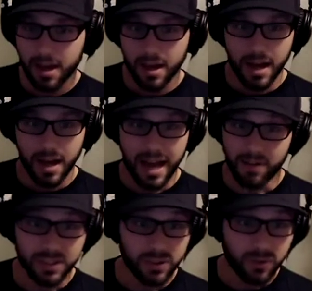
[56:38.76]
I have
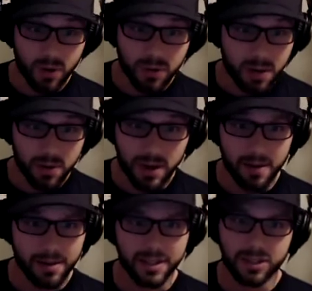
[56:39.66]
his phone number.
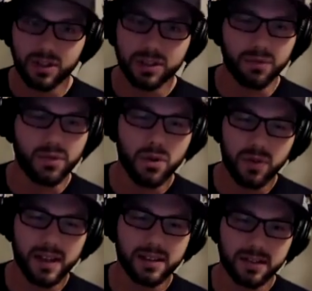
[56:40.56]
So there's a
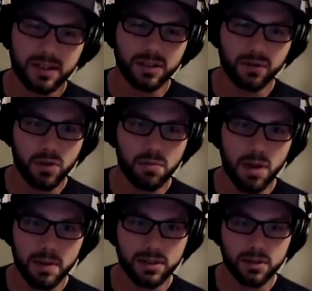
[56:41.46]
few
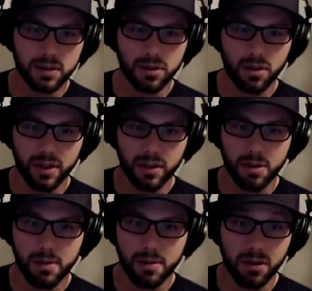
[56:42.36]
moments through this whole thing where
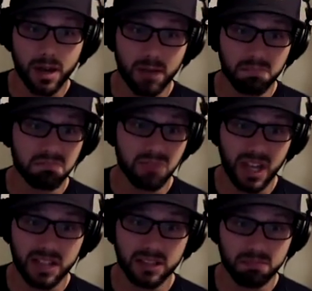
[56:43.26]
I'm like, okay, well,
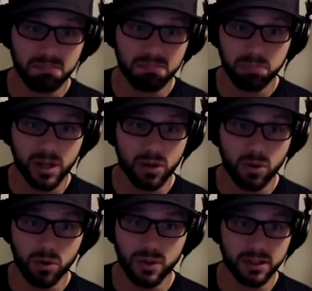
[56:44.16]
that's pretty
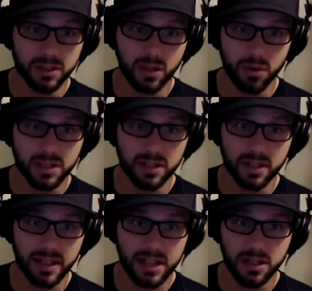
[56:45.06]
cool. There's no
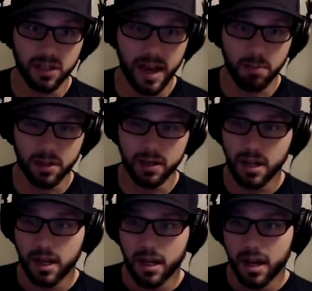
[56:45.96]
reason that should happen.
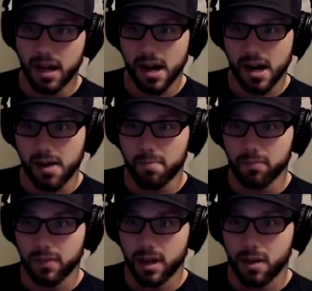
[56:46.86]

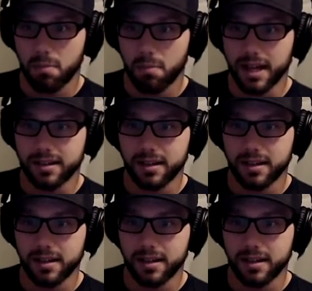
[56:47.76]
But